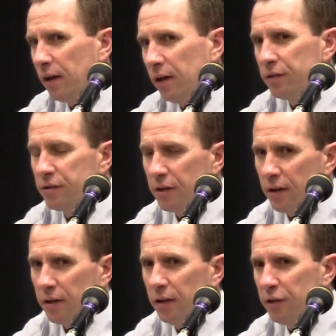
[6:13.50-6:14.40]
He's
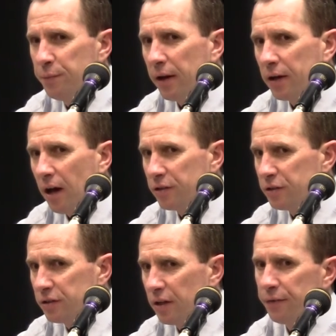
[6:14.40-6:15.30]
made a
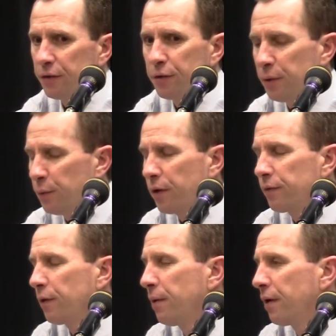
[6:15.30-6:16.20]
conscious effort to be one
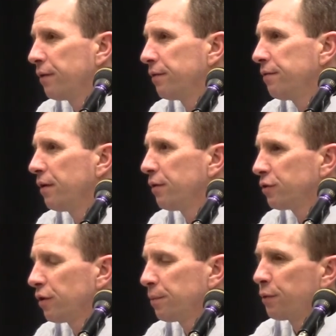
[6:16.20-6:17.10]
of our better
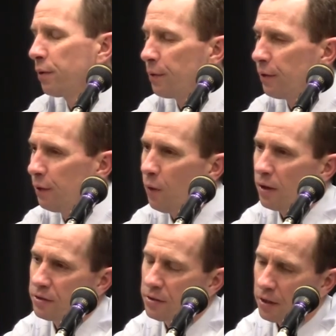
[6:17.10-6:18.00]
defenders on the perimeter. He
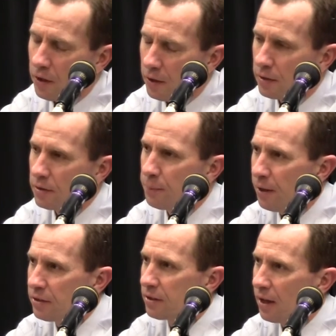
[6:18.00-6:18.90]
wants to guard the
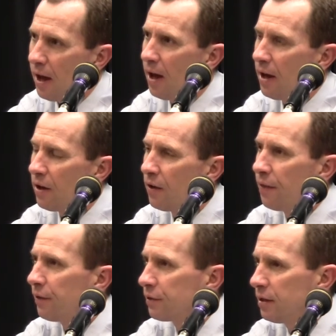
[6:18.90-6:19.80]
best guy on
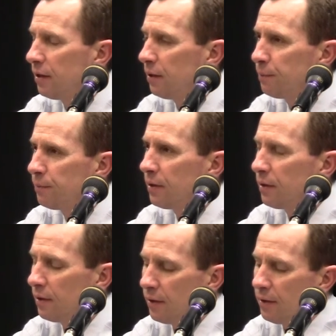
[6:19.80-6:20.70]
their team.
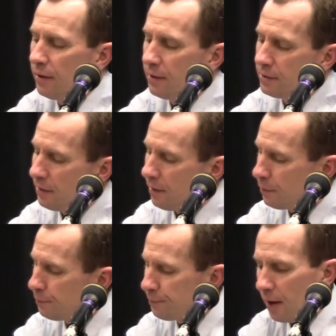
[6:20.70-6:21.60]
So,
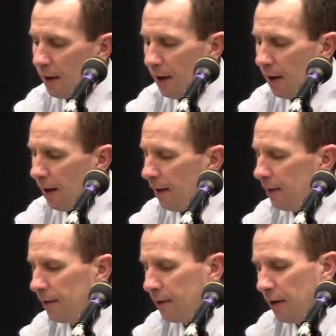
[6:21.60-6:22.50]

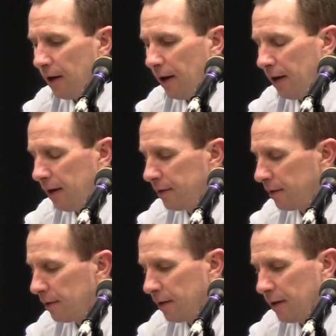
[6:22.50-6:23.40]
I hate
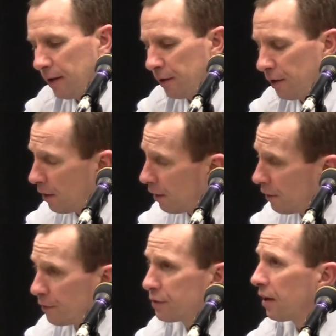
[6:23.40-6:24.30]
to, I'll
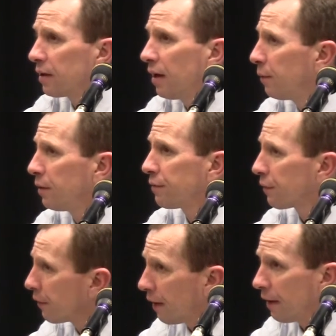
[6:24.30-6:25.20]
never take Damian
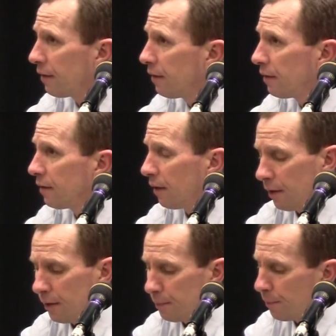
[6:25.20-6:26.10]
for granted,
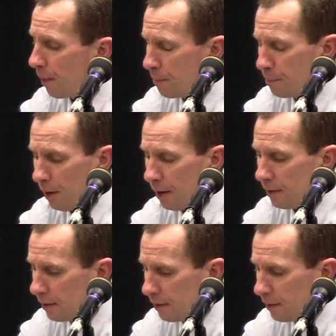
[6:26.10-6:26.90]
but